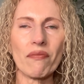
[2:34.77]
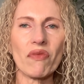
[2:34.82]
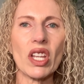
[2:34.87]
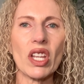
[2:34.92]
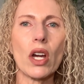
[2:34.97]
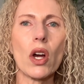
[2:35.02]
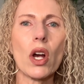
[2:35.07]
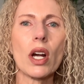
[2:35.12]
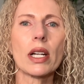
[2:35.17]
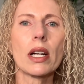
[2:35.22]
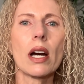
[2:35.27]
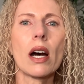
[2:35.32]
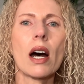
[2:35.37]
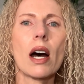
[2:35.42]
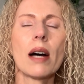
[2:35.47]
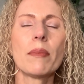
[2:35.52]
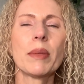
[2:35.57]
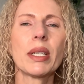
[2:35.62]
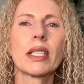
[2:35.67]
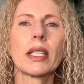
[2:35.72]
are
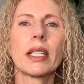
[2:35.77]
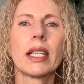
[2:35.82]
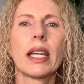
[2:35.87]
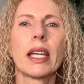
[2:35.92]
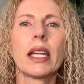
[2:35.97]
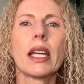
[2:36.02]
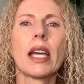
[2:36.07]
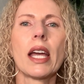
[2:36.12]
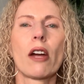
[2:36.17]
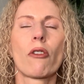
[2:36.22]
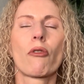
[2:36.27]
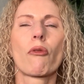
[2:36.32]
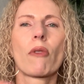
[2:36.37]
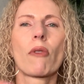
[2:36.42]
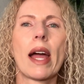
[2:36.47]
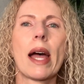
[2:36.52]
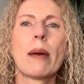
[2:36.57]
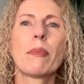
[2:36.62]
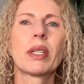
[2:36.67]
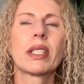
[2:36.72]
commonly
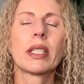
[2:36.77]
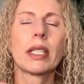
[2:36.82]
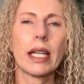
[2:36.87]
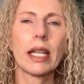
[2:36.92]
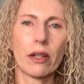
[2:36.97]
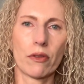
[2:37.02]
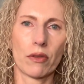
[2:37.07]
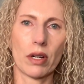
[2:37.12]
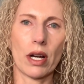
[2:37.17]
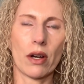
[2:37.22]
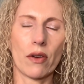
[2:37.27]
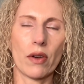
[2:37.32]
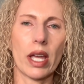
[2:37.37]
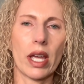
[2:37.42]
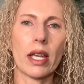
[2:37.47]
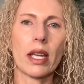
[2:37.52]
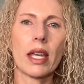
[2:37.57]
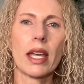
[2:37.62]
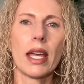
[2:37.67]
rapidly growing